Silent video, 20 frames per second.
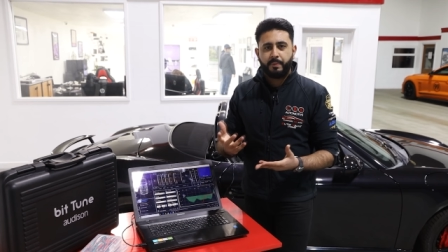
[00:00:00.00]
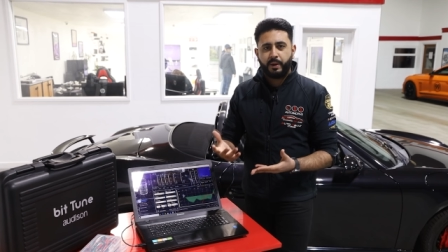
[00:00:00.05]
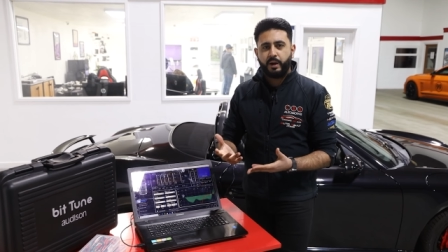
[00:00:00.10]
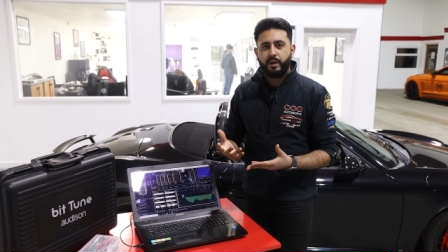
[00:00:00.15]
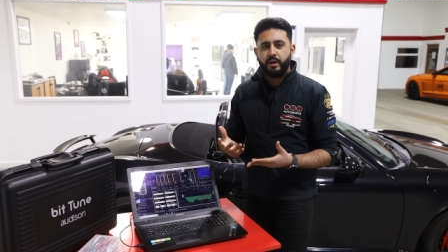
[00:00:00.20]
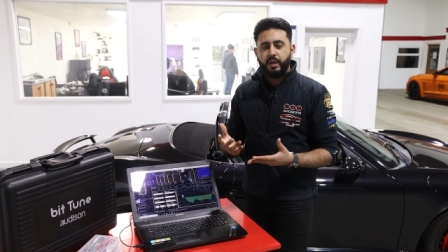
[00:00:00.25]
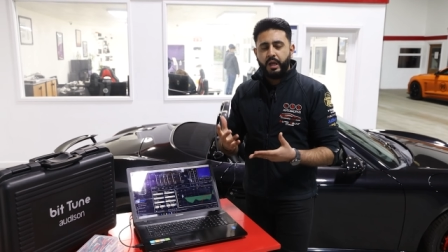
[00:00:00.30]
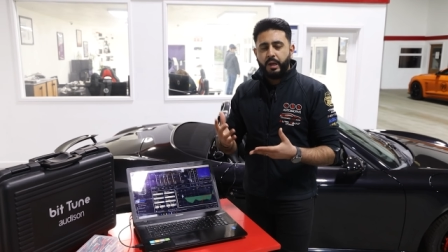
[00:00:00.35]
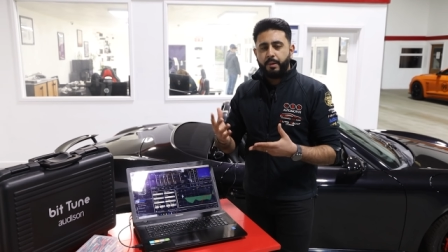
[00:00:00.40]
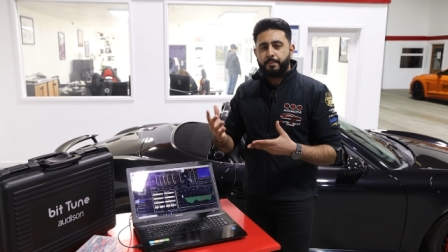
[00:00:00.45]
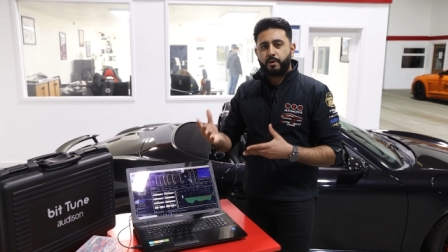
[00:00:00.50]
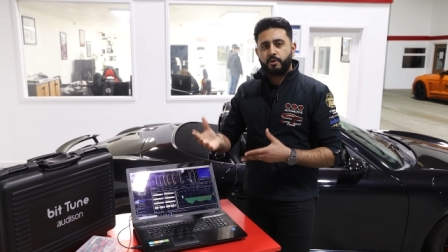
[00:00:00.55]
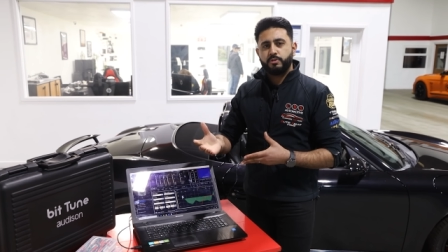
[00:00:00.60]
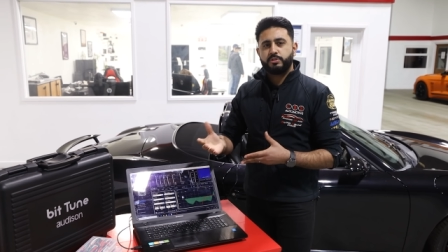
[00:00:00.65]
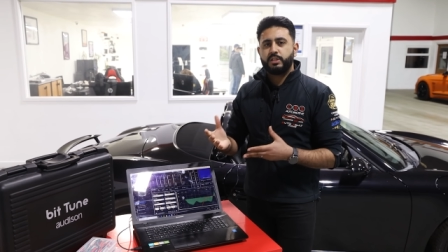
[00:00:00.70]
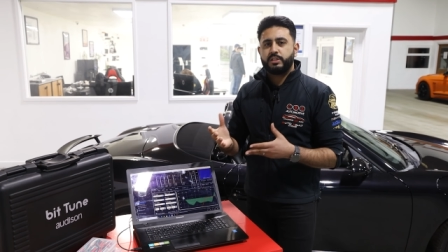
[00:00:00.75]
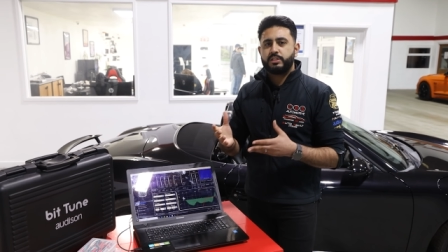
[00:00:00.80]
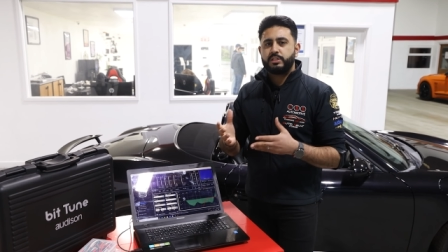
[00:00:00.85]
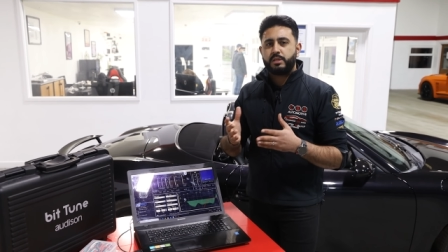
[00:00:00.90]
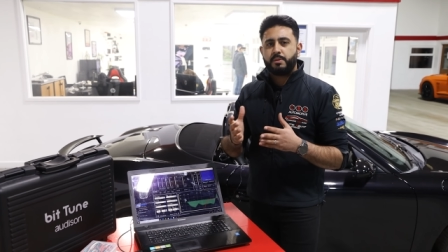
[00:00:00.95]
but
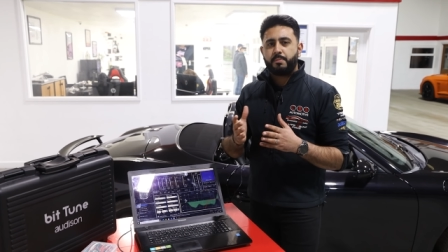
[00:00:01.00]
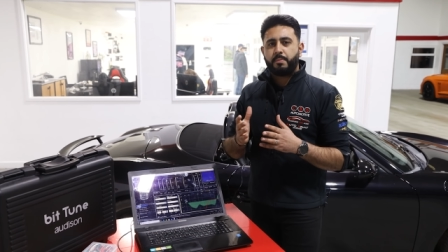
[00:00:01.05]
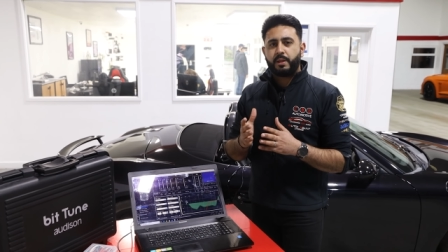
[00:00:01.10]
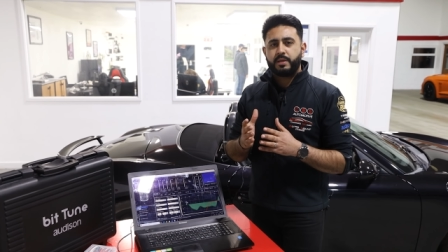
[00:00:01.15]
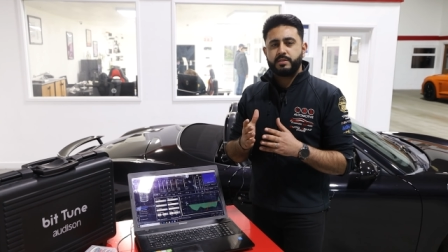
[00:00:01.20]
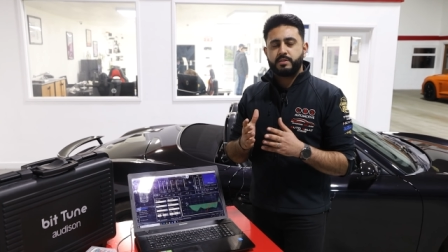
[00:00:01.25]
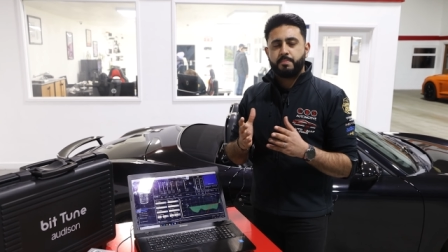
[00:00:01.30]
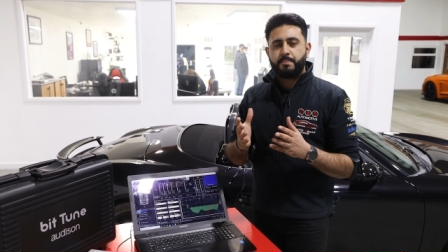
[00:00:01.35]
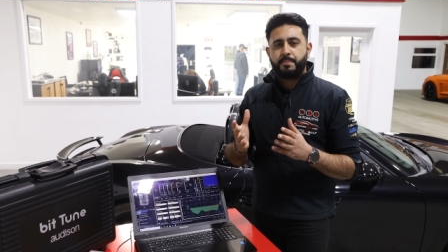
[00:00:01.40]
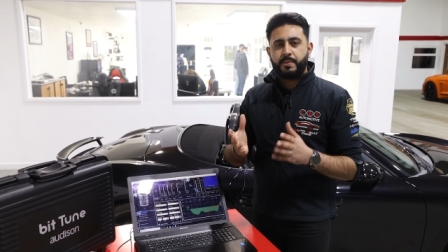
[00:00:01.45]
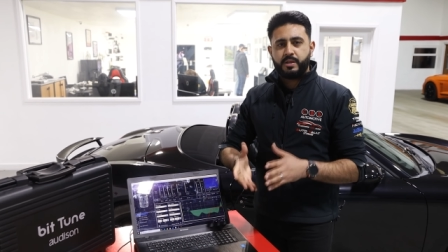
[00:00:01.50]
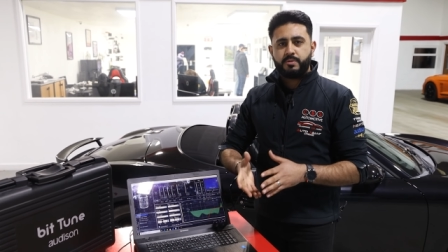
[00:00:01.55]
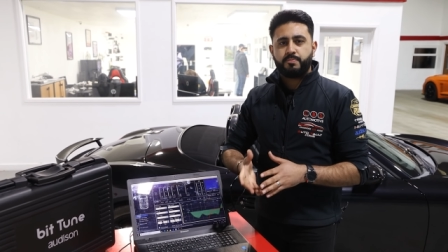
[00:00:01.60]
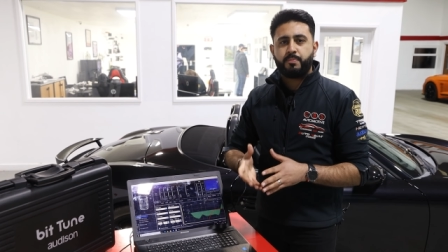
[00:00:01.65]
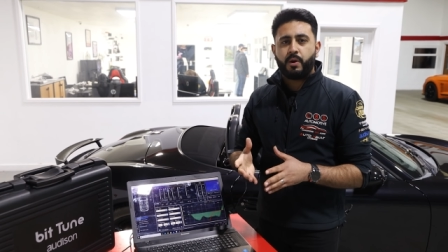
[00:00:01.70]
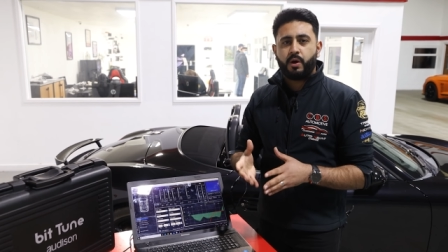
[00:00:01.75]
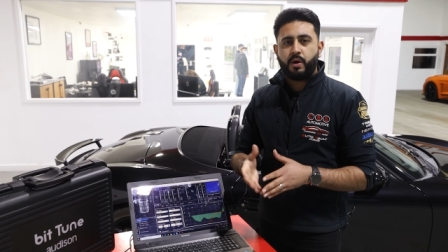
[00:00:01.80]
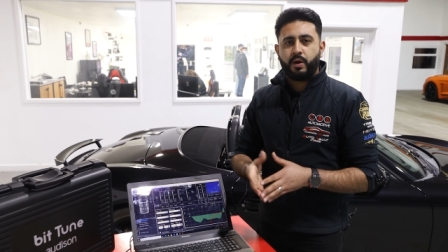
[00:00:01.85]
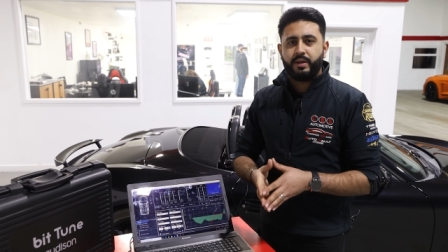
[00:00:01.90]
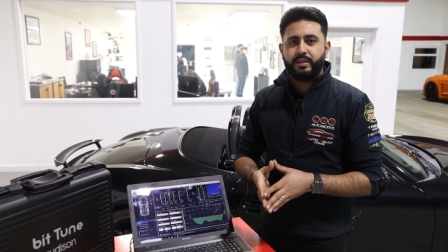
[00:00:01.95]
processing plays a big
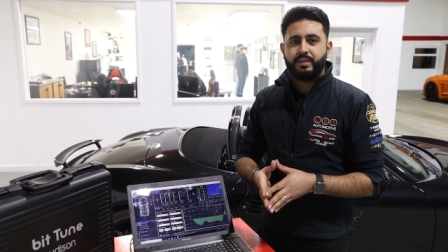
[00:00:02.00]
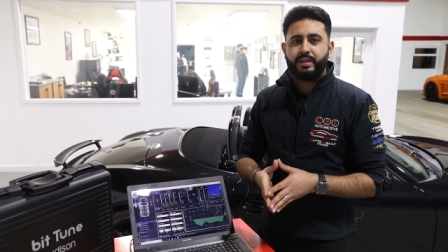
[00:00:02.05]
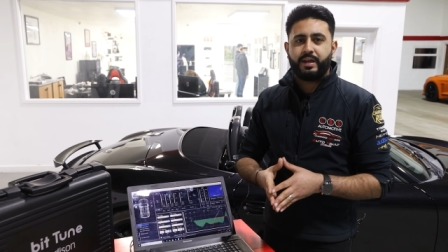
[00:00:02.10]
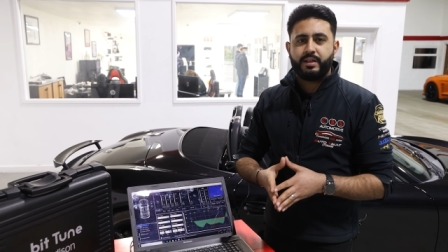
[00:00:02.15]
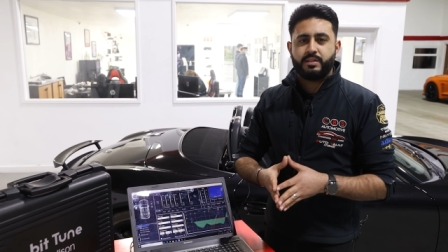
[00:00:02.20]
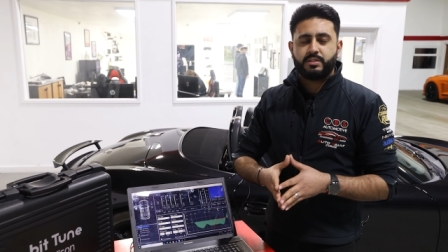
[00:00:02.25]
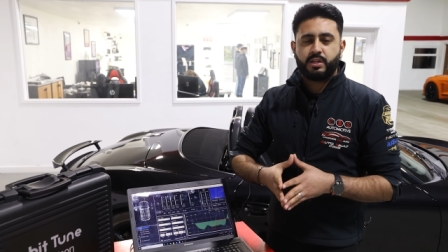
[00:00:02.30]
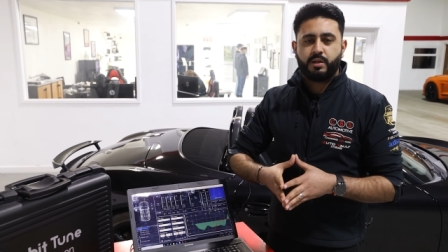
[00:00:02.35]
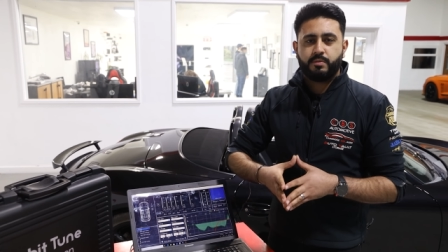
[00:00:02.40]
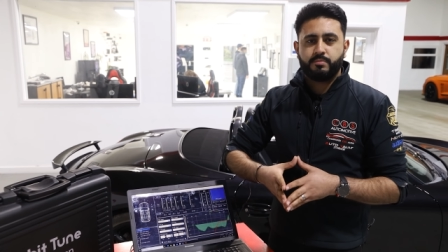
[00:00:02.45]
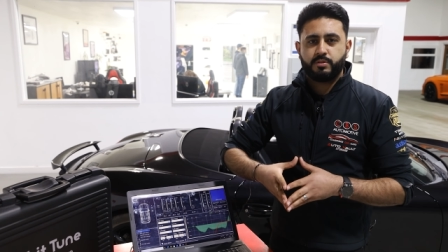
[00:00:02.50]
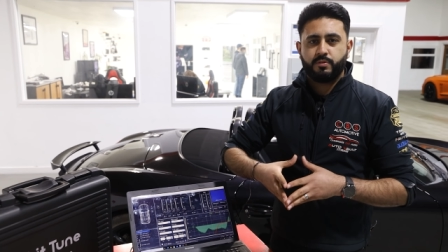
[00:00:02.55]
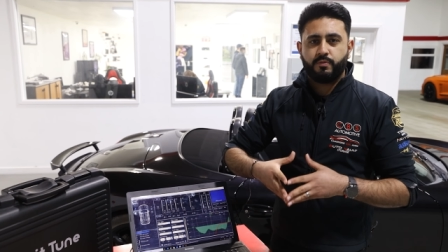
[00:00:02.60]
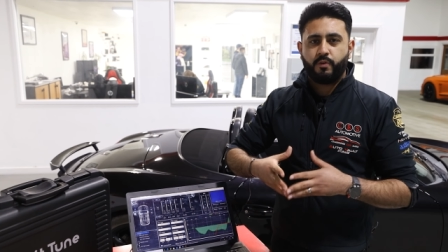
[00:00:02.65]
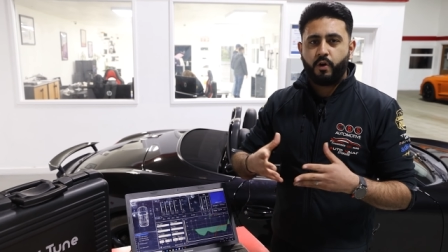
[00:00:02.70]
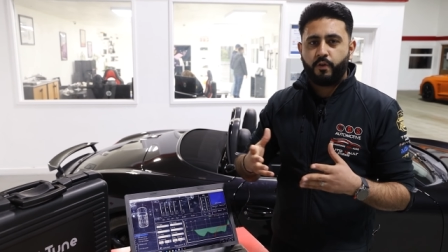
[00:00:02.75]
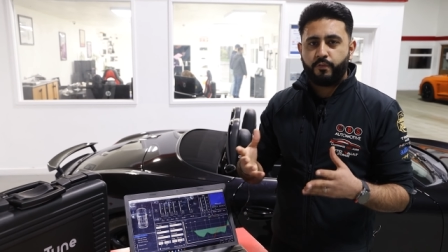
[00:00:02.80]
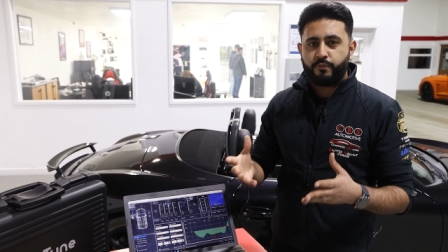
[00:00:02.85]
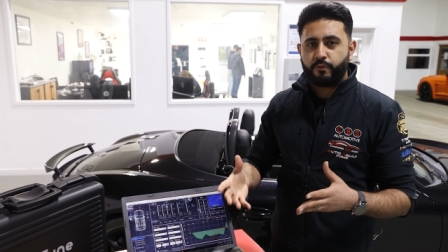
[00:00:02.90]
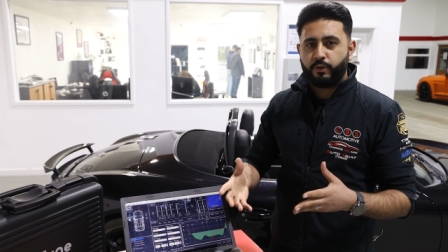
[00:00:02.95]
part in that in terms of
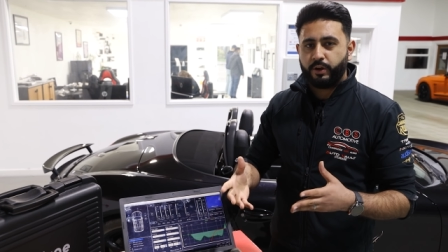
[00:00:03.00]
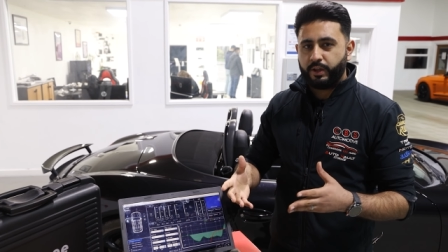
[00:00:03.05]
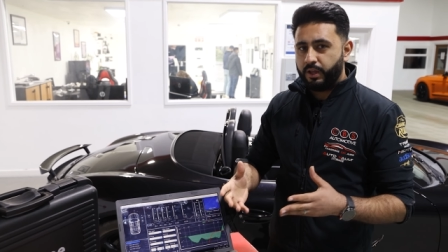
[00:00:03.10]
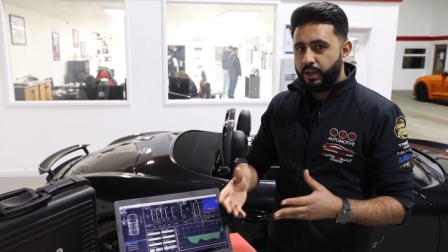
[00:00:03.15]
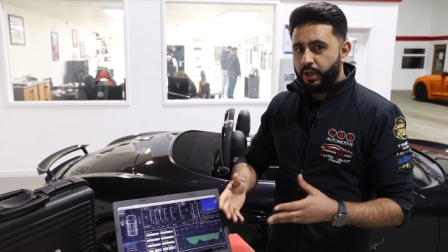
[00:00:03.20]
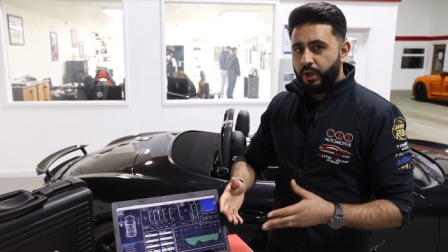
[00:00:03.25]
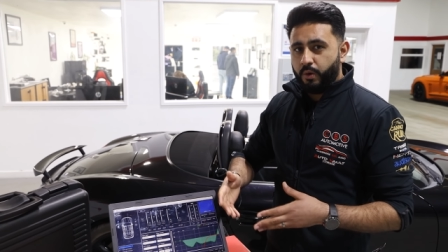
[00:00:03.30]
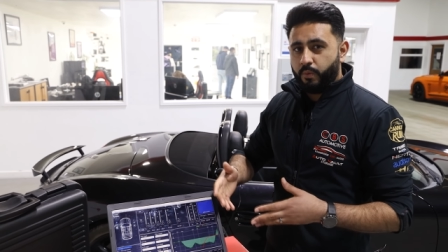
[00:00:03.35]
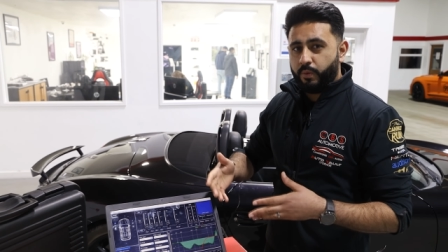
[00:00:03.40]
offering.